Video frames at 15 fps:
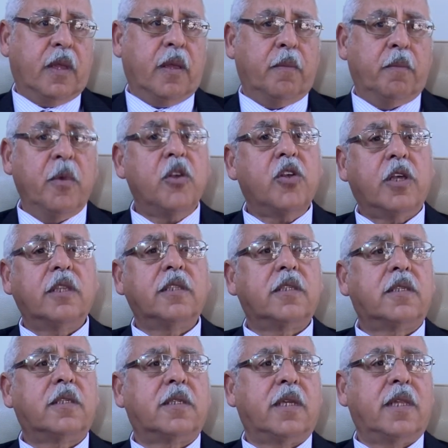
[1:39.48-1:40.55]

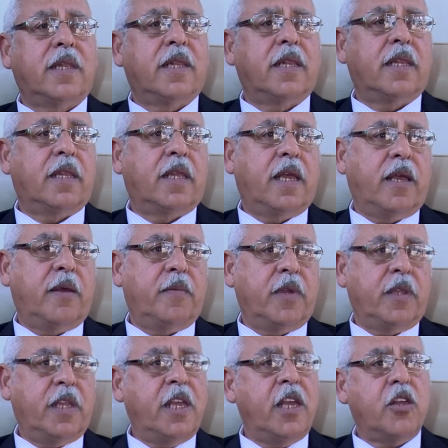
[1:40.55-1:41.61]
missions
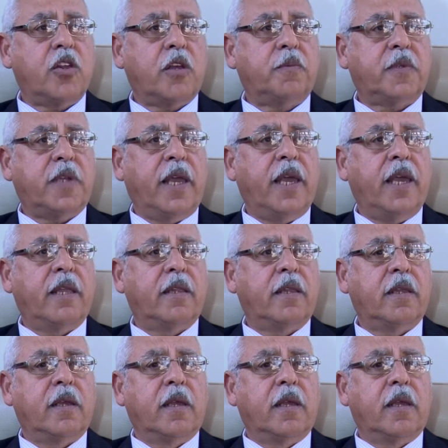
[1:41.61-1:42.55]
in Egypt, and